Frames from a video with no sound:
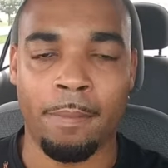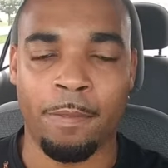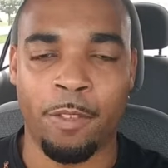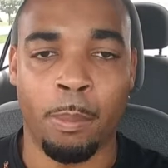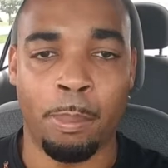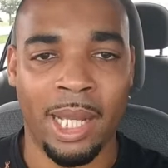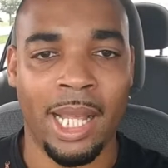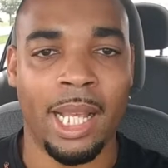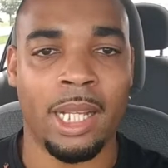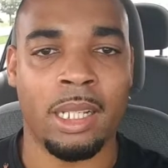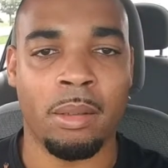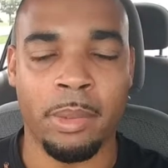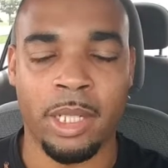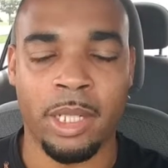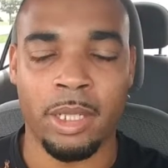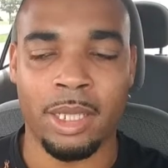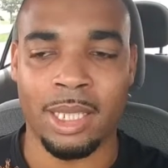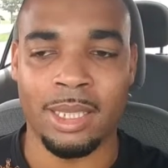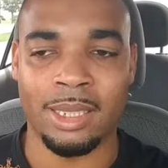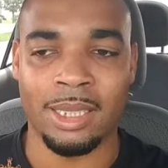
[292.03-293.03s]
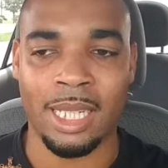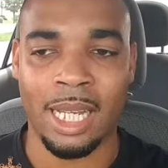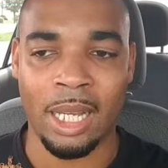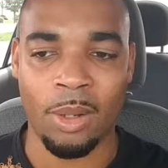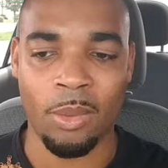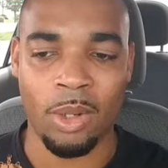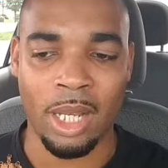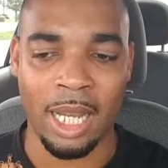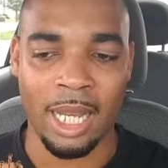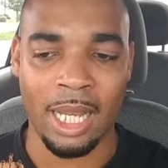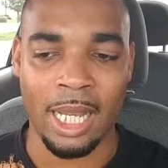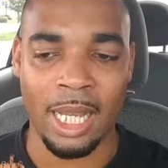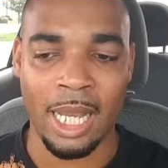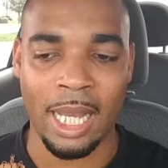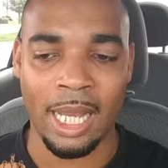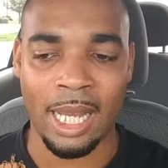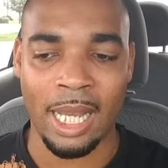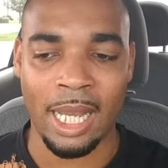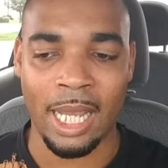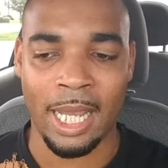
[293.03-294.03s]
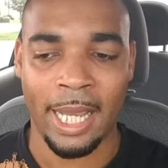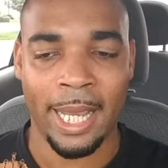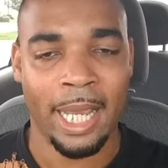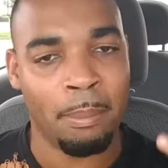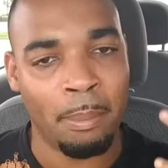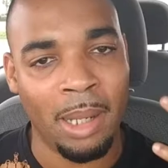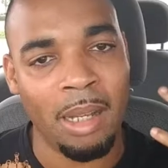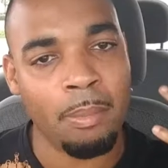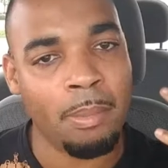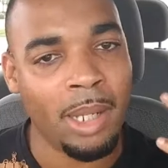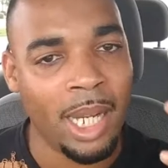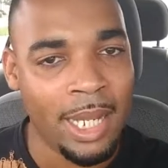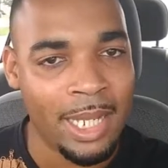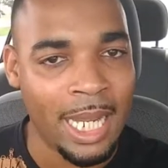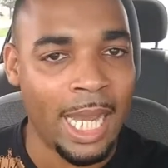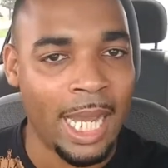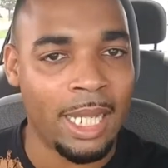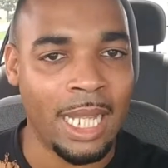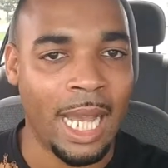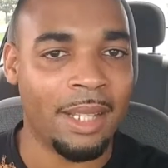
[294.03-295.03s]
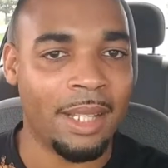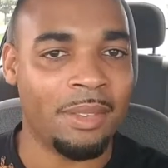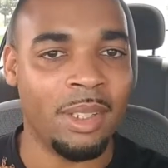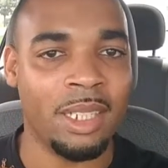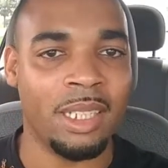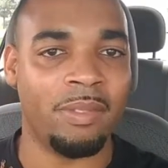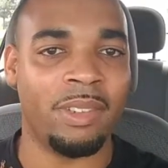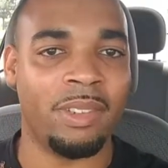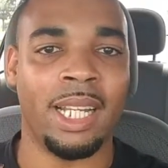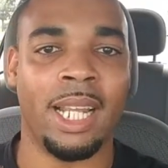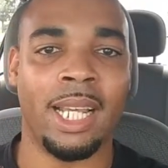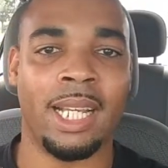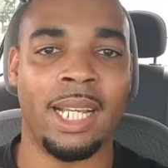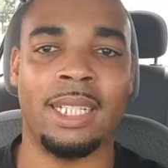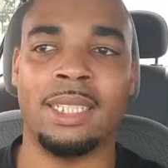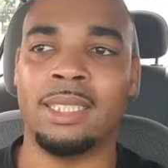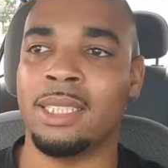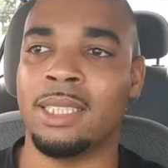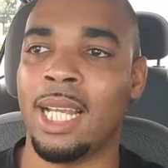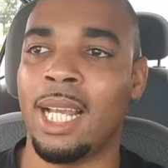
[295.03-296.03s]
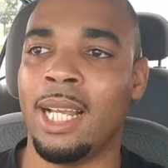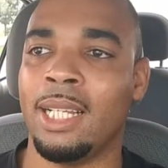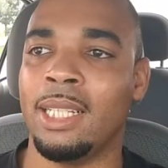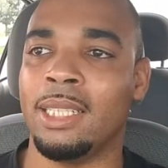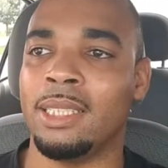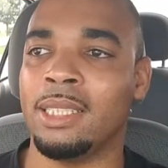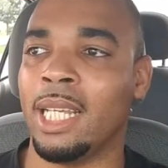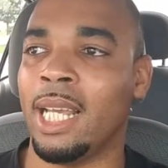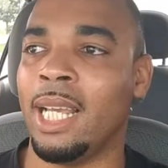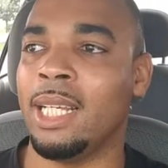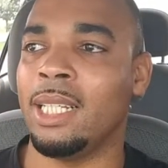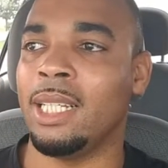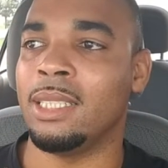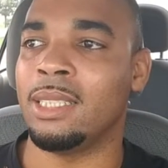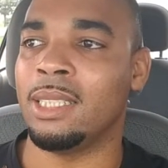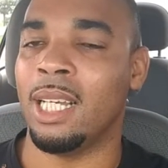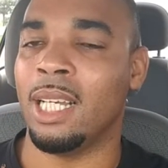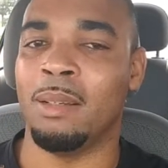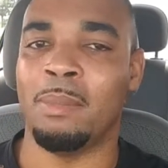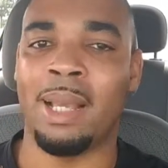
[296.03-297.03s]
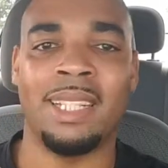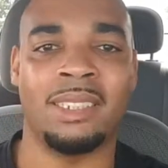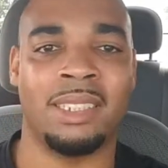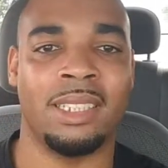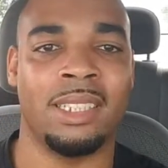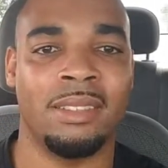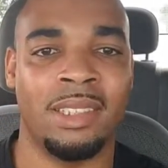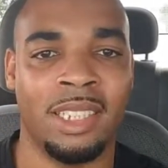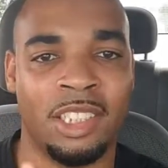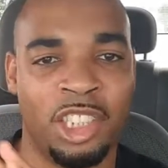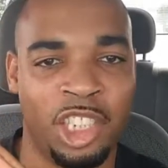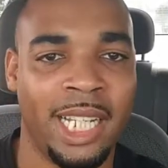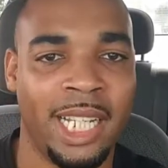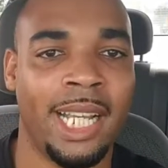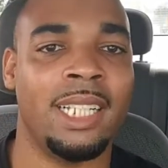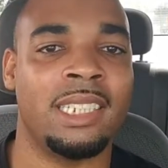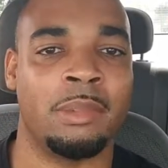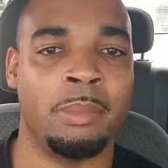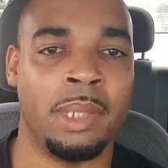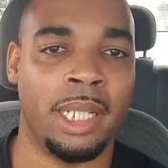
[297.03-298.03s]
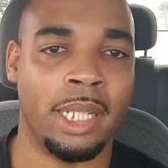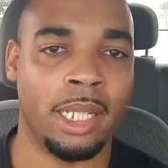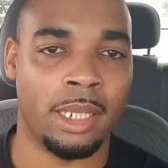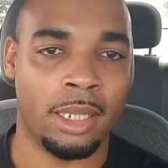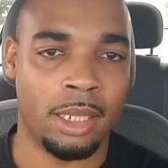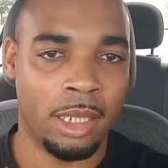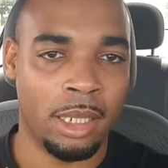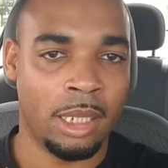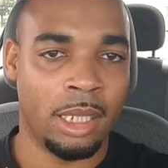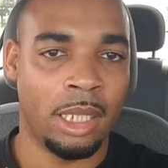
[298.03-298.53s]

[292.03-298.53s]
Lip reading: For Black Americans, in my mind, I think of it as the jazz man.